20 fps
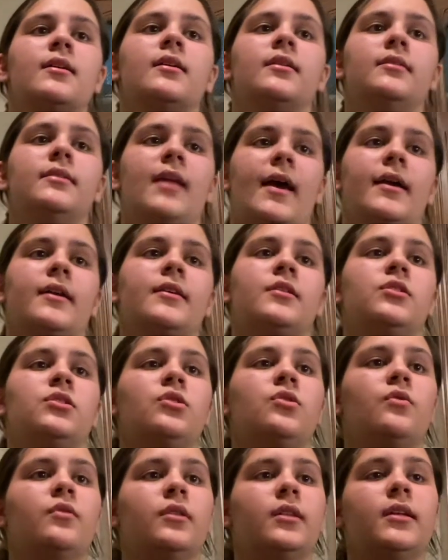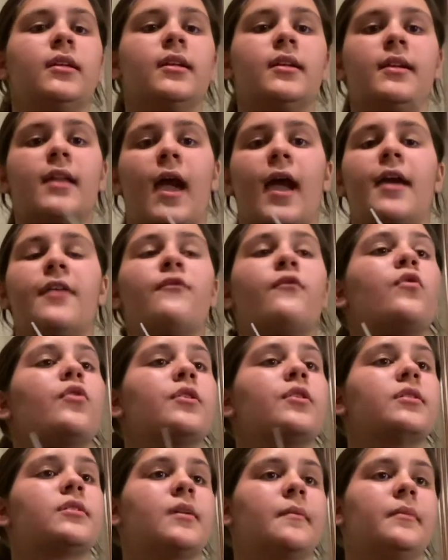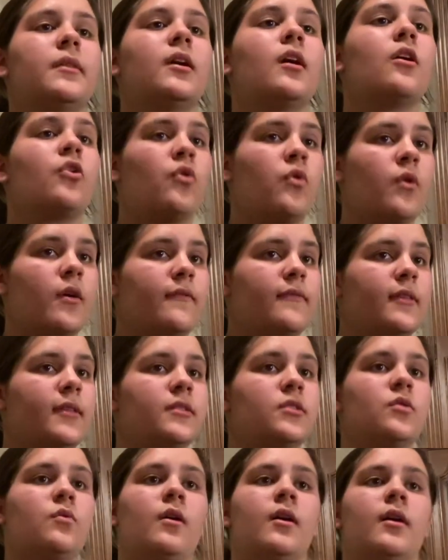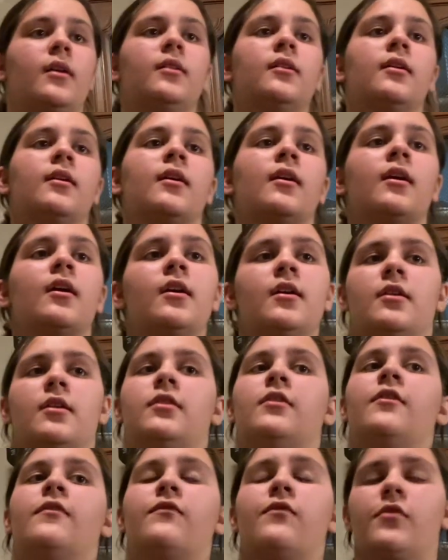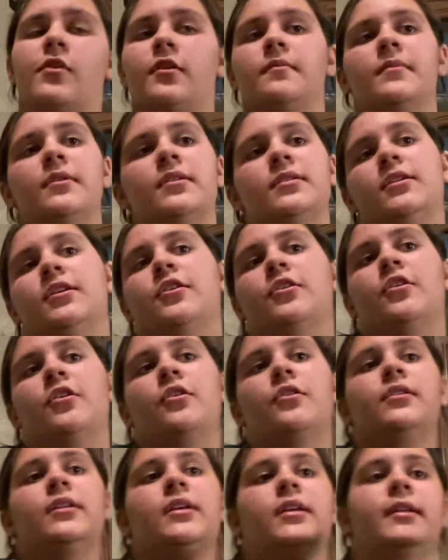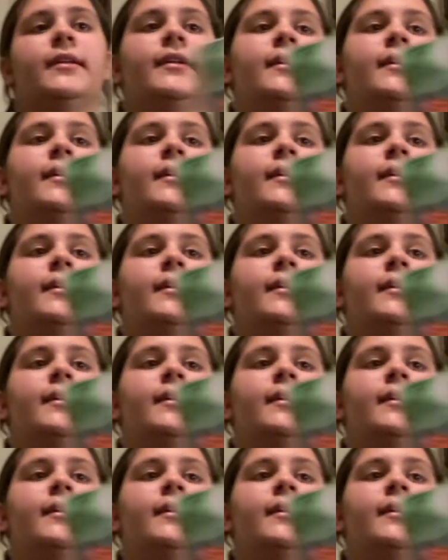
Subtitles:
Next, you will need a knife or something equivalent to one. The fourth material needed